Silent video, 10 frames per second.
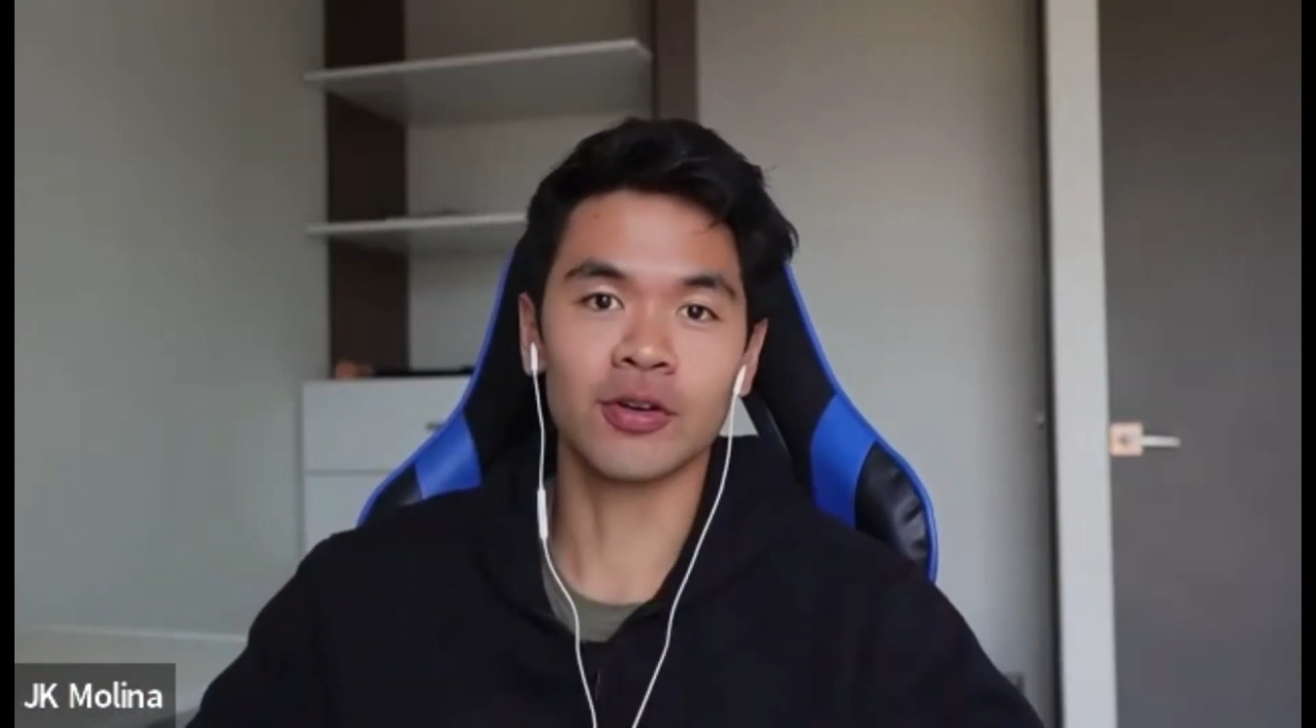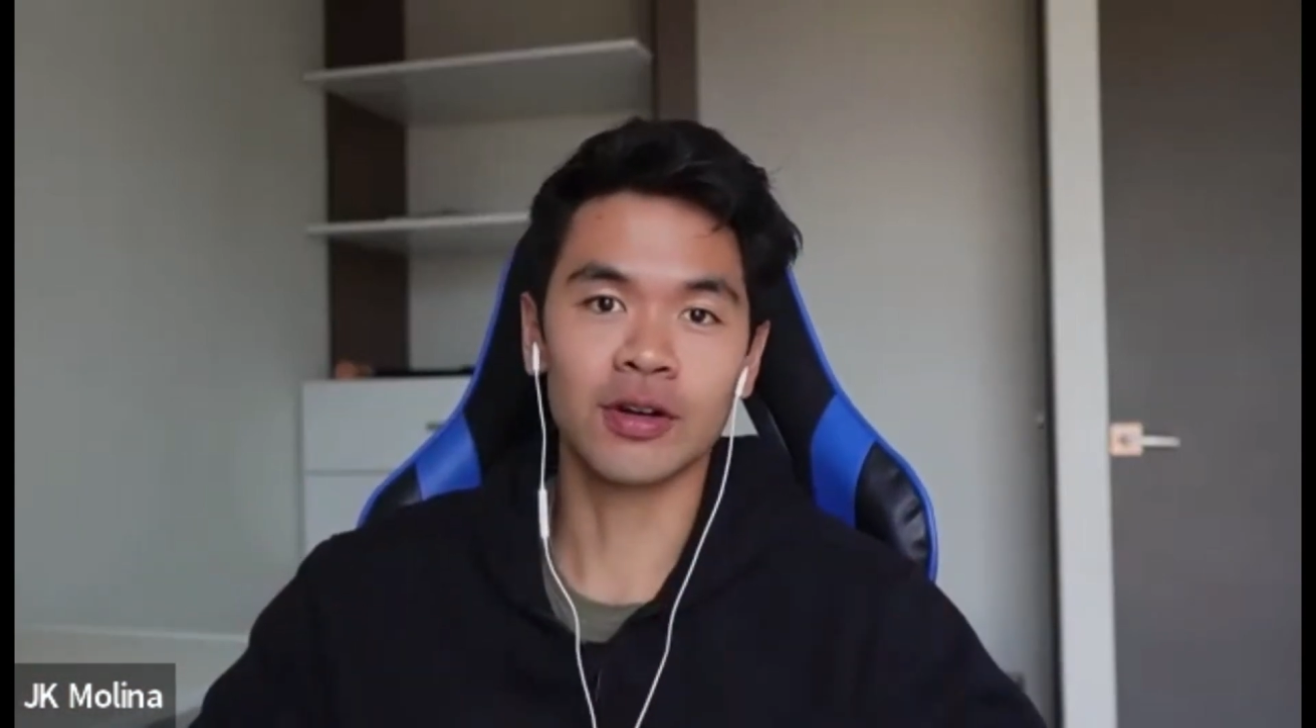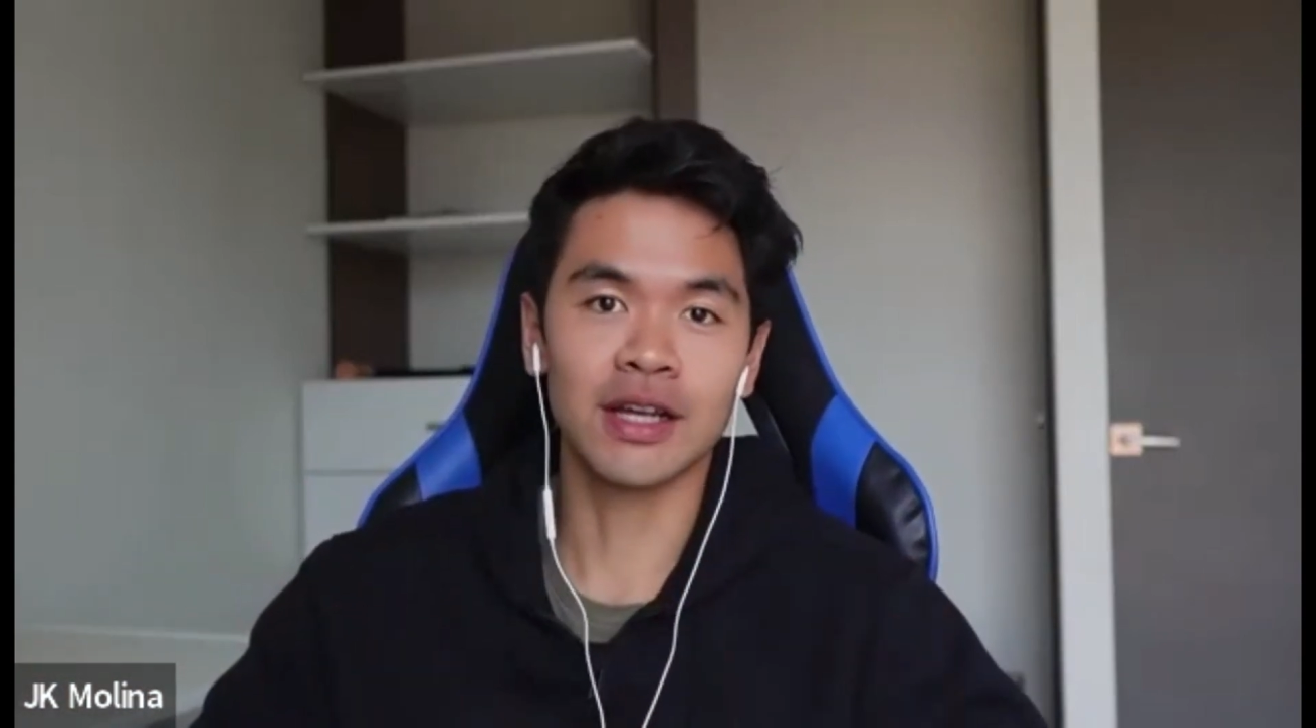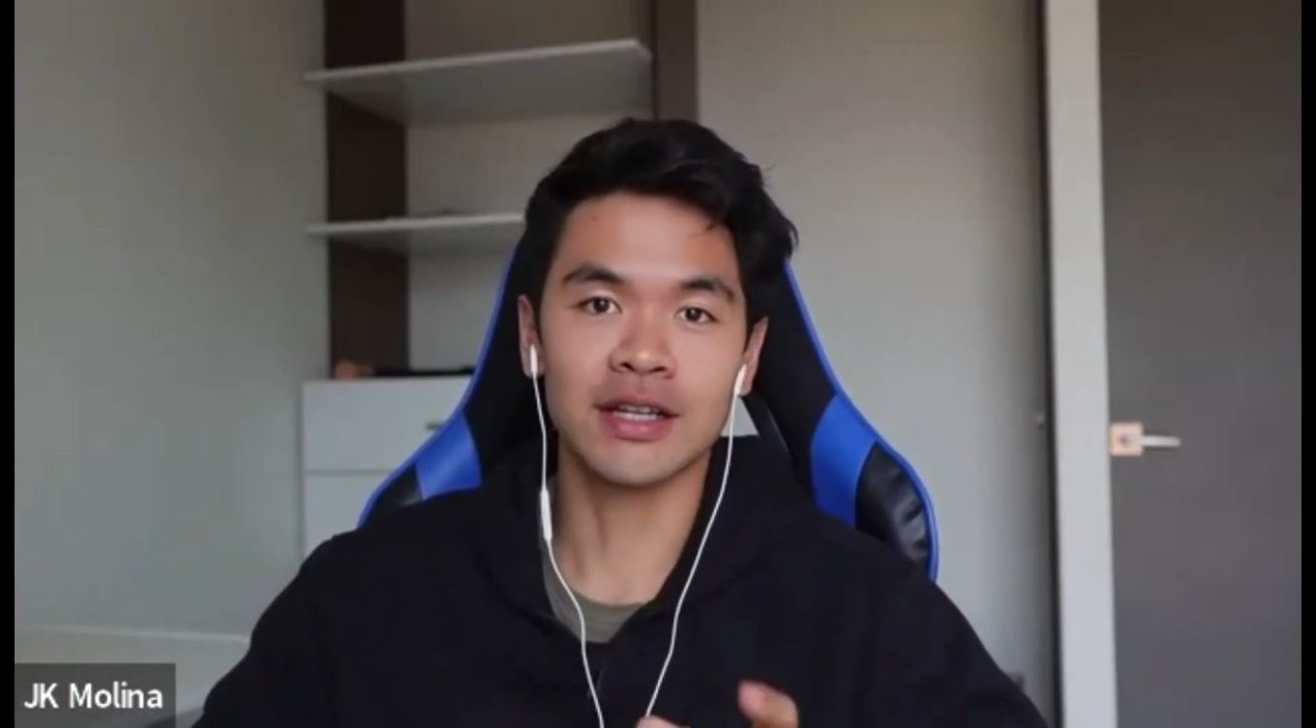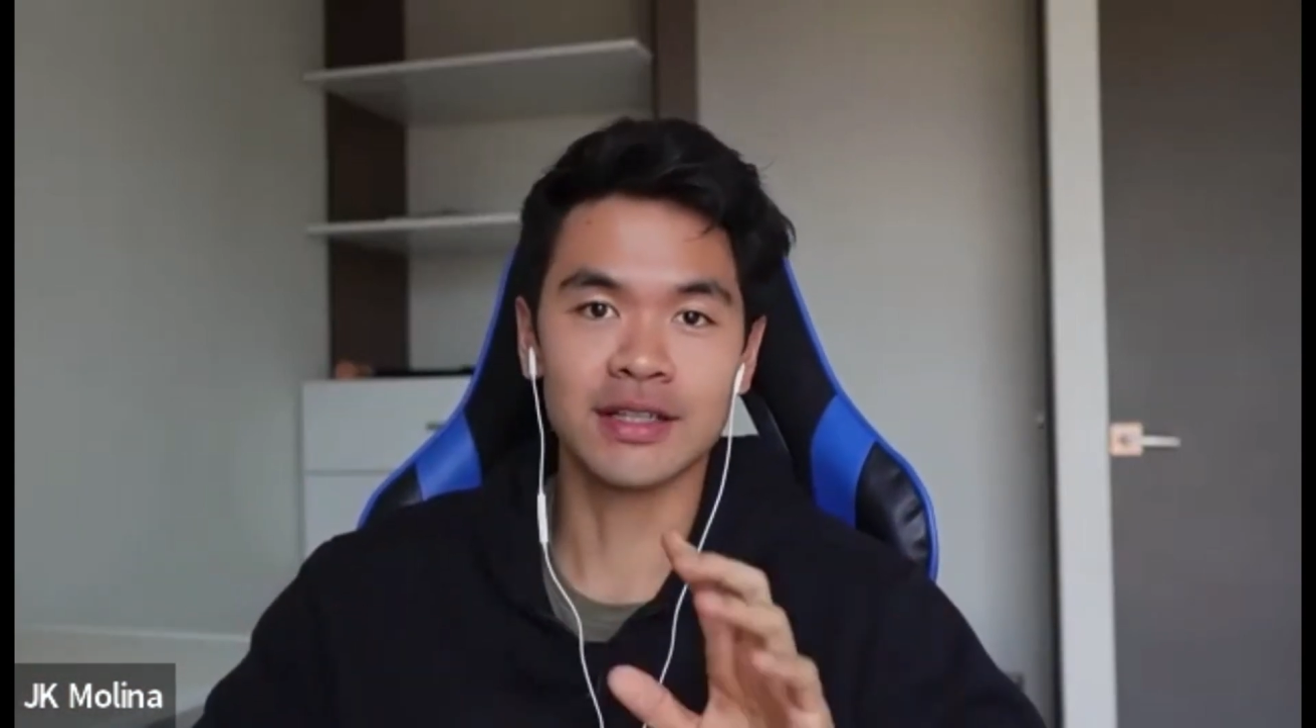
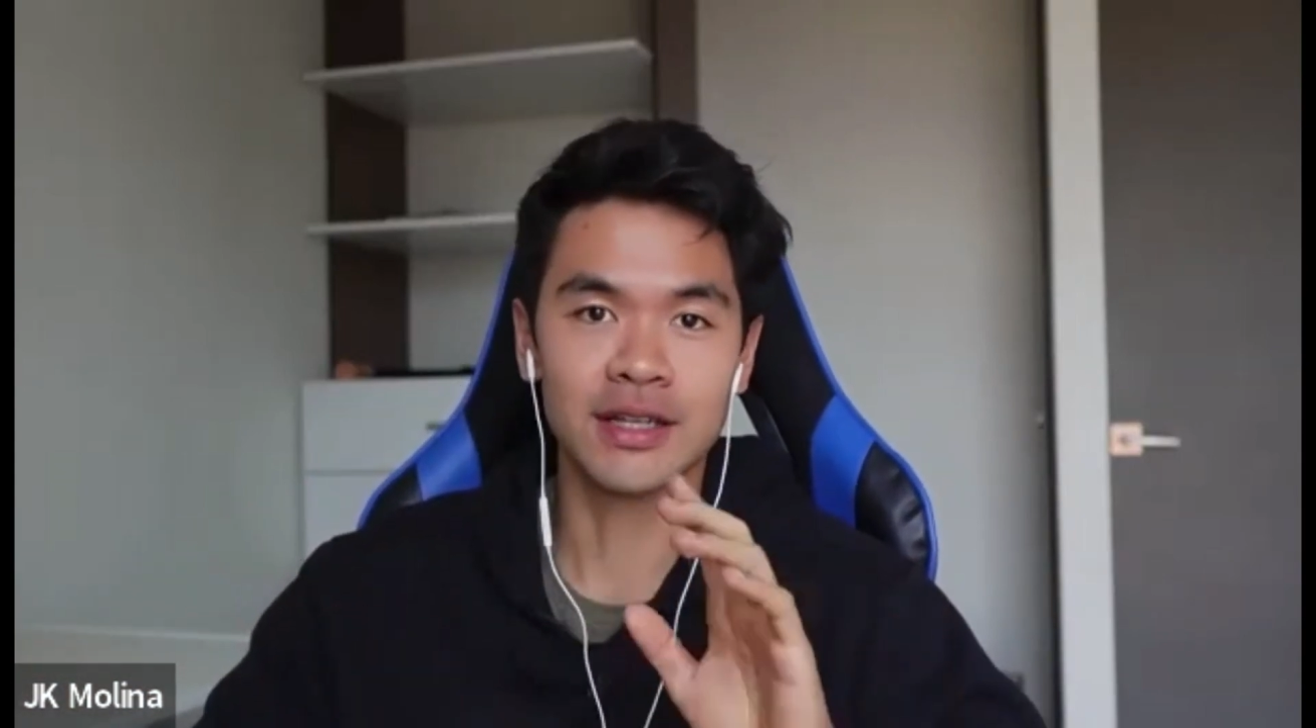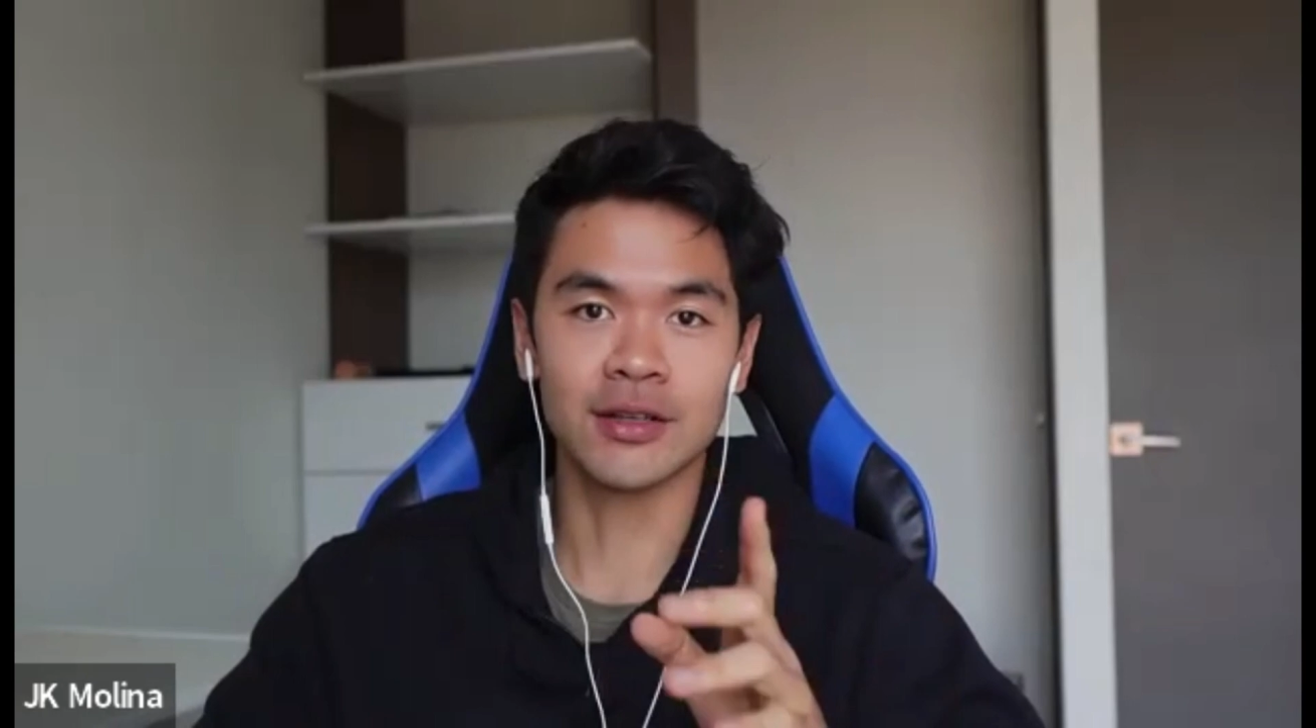clients and you